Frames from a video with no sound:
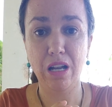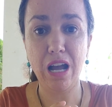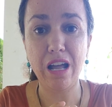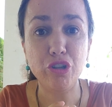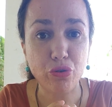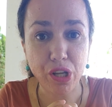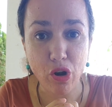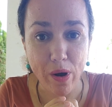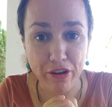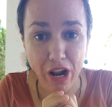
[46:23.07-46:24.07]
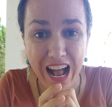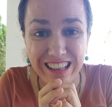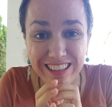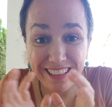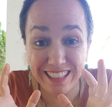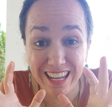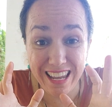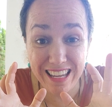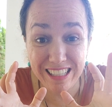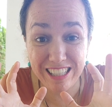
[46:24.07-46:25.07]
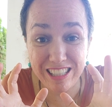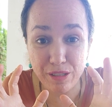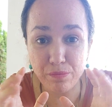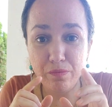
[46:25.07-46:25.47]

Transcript: And you require at least,